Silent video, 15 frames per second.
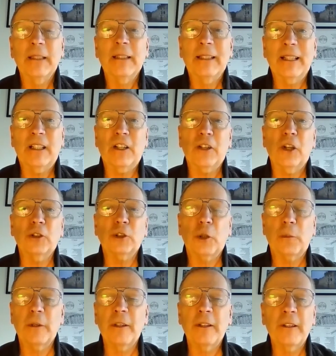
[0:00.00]
It can also
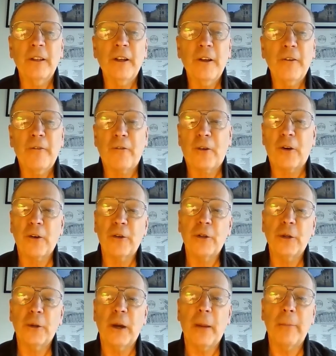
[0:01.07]
refer
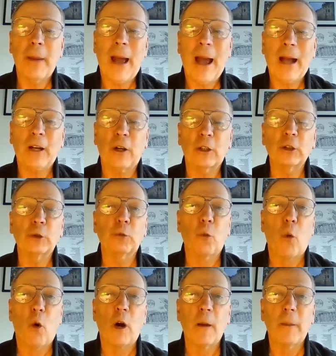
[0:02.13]
to a pack or
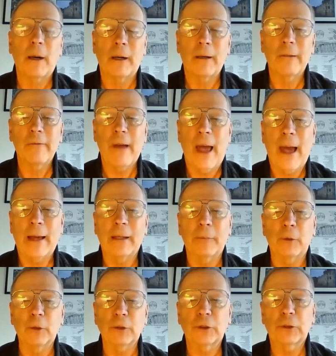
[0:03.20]
swarm of
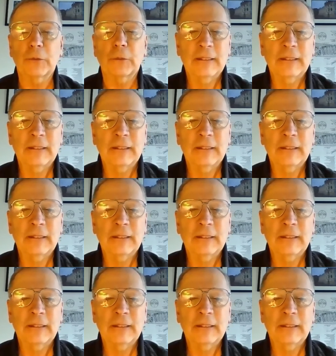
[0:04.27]
animals,